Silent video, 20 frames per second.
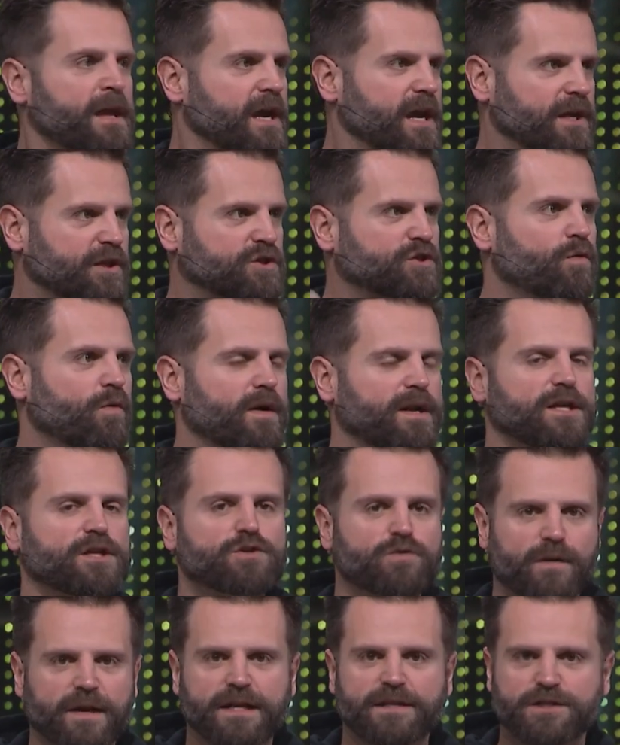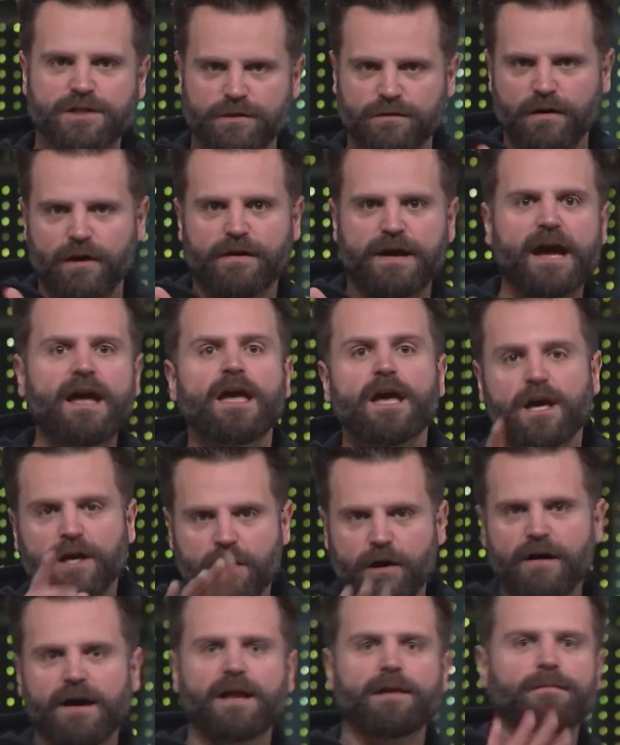in 2022, okay?
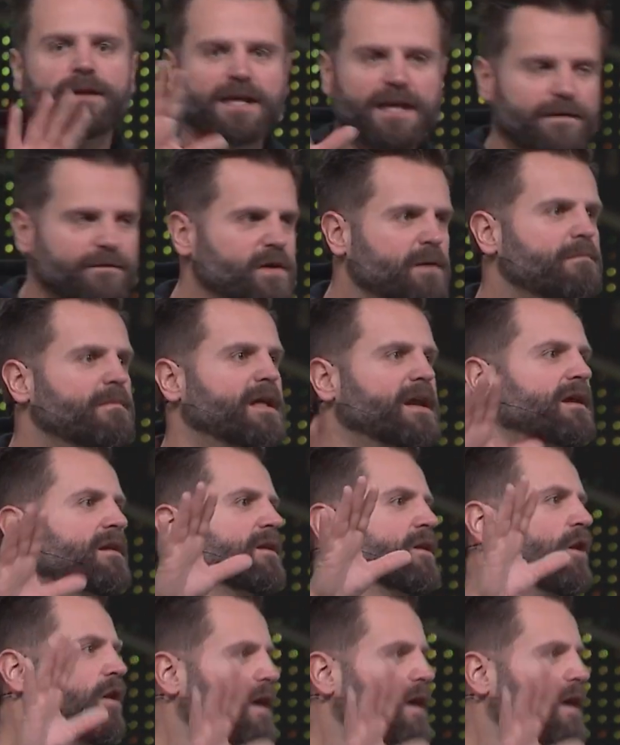Go ahead, I'm going to give you a minute. Go